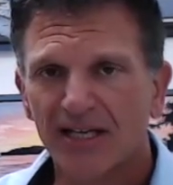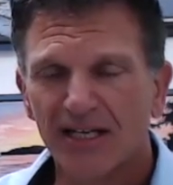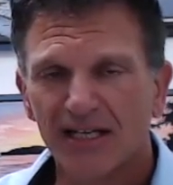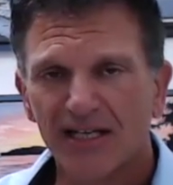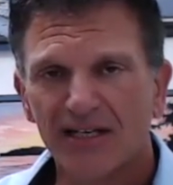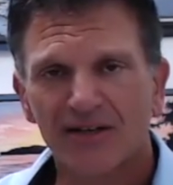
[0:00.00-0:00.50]

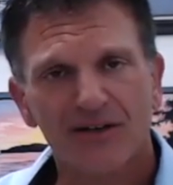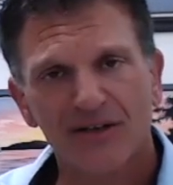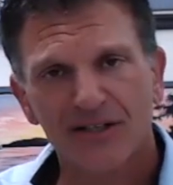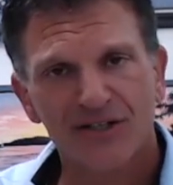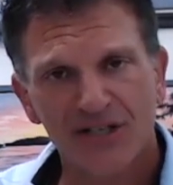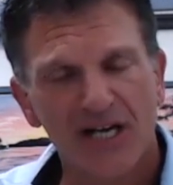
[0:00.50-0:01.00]
here.
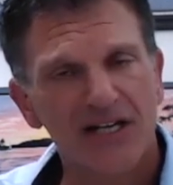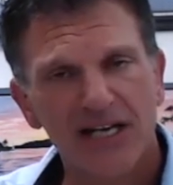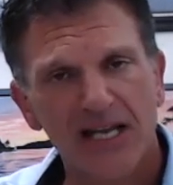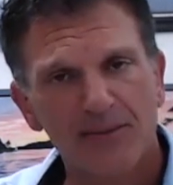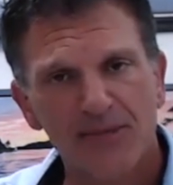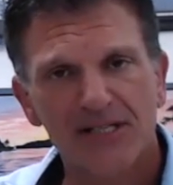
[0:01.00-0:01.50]
Her
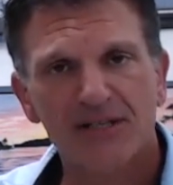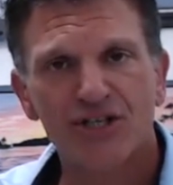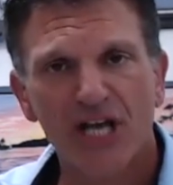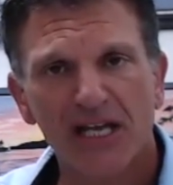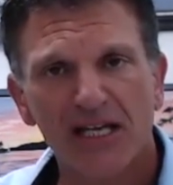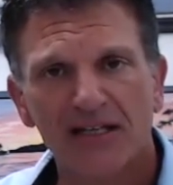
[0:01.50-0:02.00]
name is
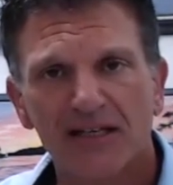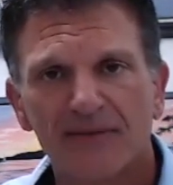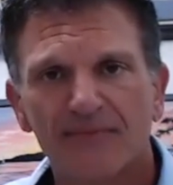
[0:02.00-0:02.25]
Jade.